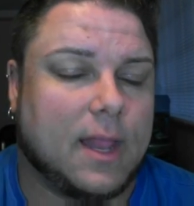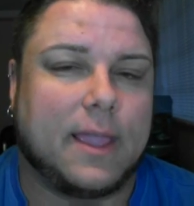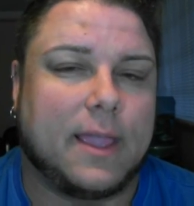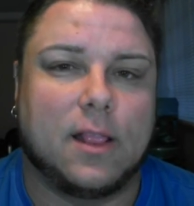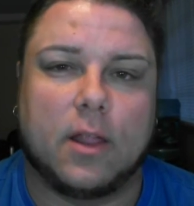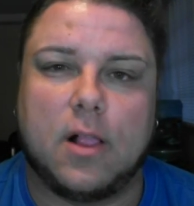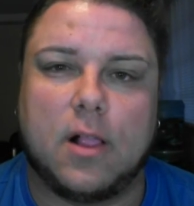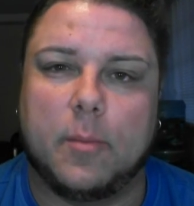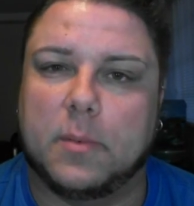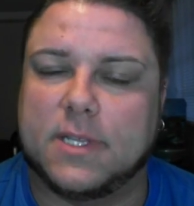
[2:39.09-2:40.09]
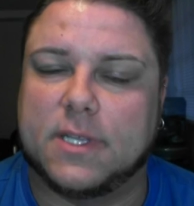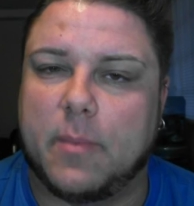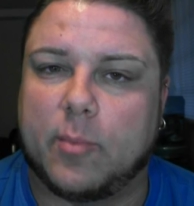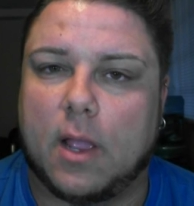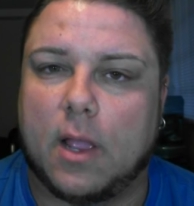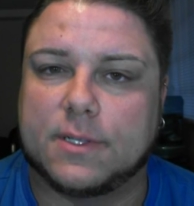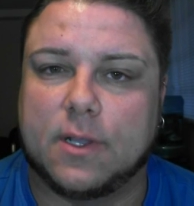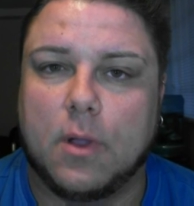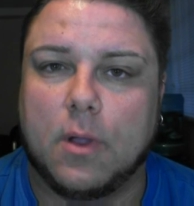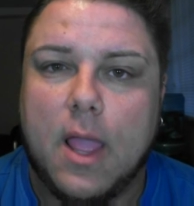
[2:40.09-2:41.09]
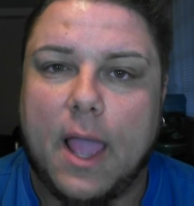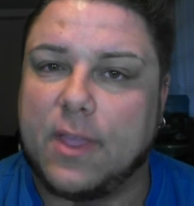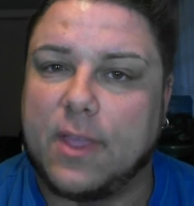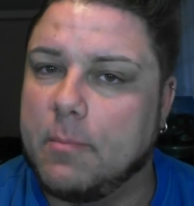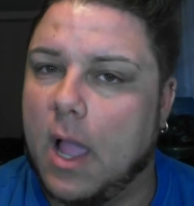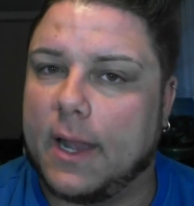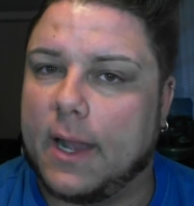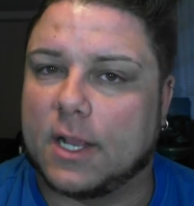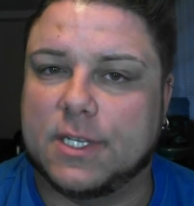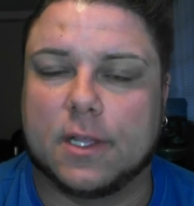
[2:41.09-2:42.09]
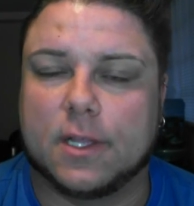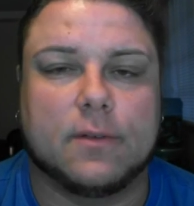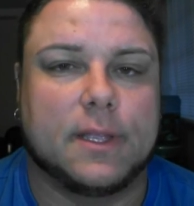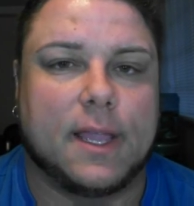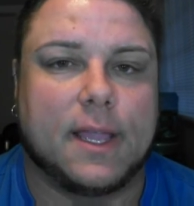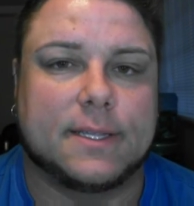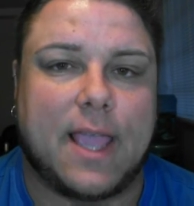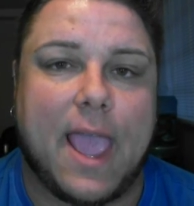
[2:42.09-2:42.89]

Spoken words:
And I get a lot of compliments on my brows, so I think mine actually look really nice,